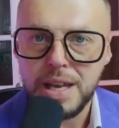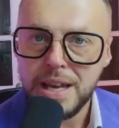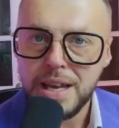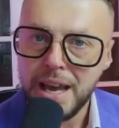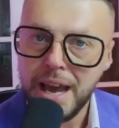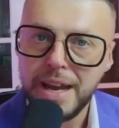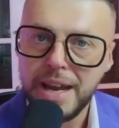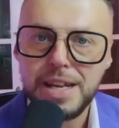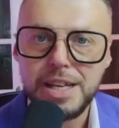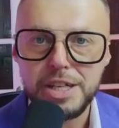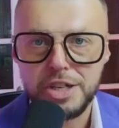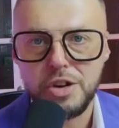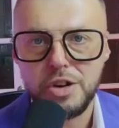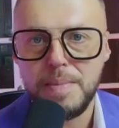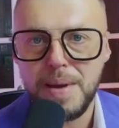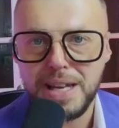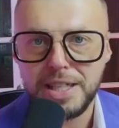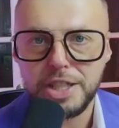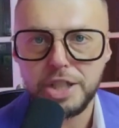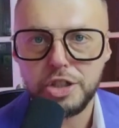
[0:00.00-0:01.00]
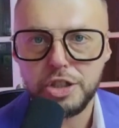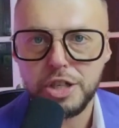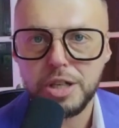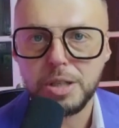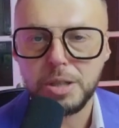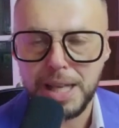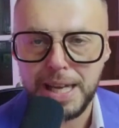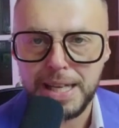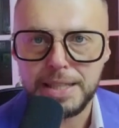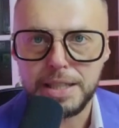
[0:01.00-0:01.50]
And is your message
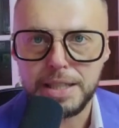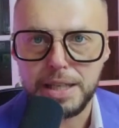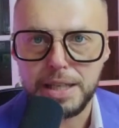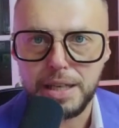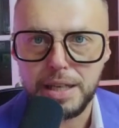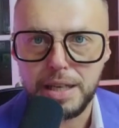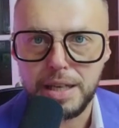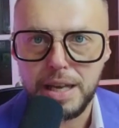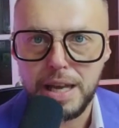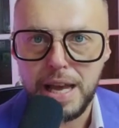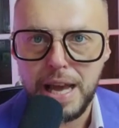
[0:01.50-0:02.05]
landing?